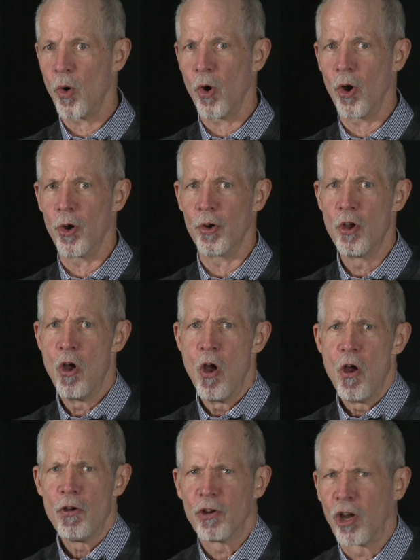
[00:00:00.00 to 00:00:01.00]
roared,
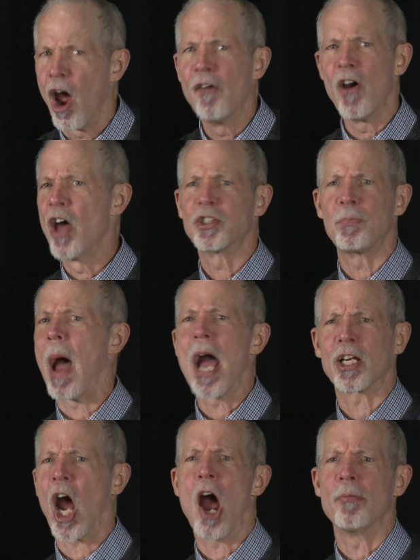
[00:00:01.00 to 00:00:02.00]
Give us
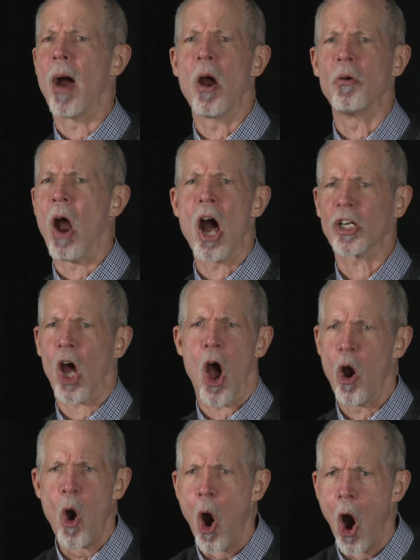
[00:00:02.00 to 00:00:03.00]
back our
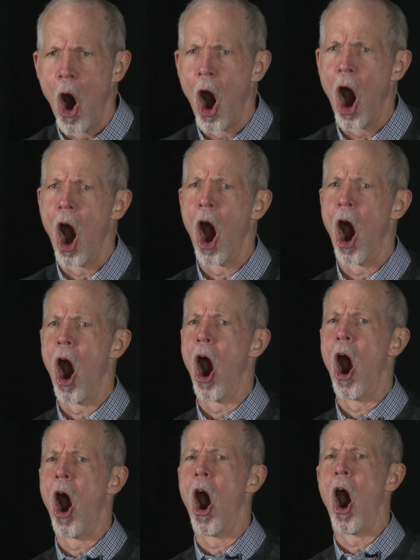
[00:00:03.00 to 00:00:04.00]

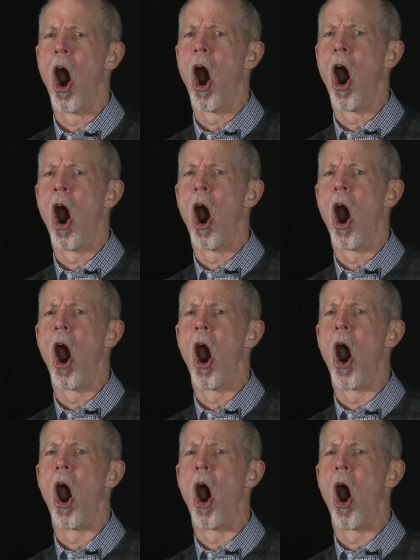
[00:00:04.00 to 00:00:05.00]

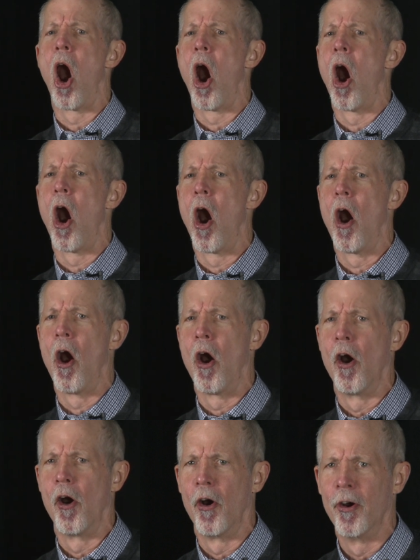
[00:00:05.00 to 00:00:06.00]

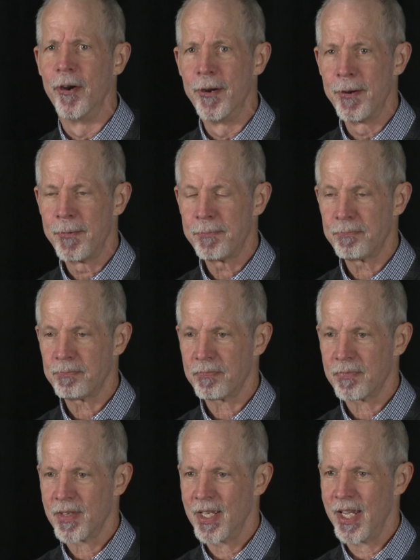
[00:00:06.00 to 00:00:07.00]
maraca!
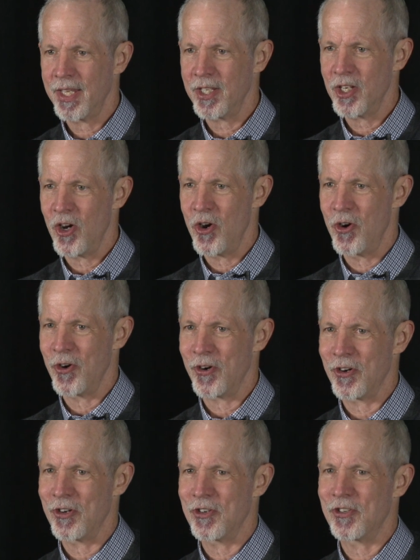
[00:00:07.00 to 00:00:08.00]
And the
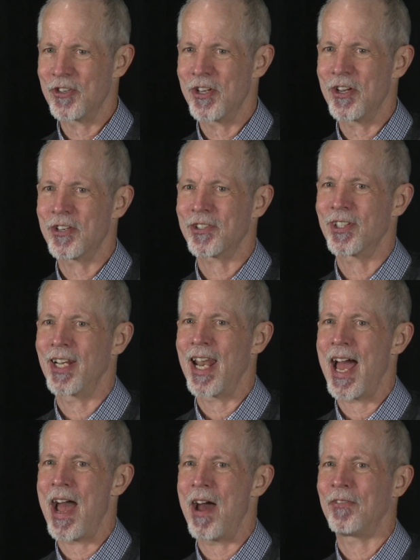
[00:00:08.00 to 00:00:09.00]
ogre just
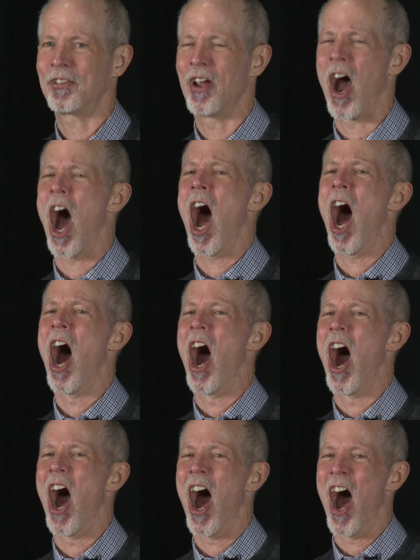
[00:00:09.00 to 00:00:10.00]
laughed ha,
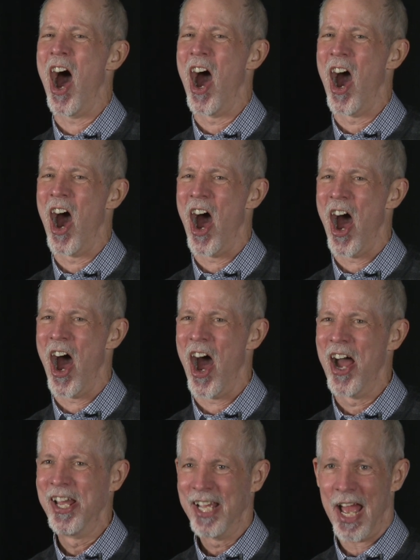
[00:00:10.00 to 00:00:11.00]
ha,
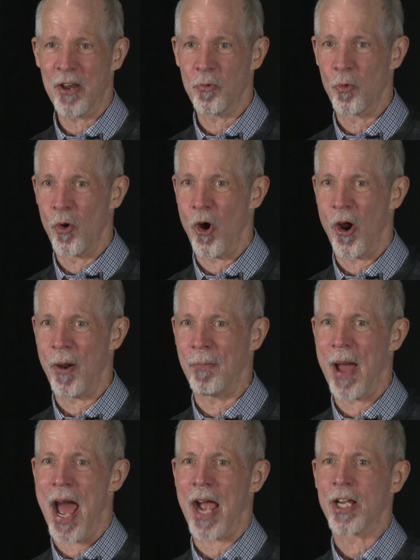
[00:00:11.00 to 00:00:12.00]
ha, and roared
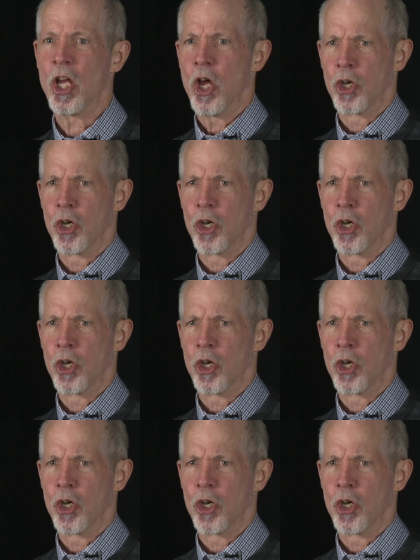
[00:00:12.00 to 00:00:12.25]
back,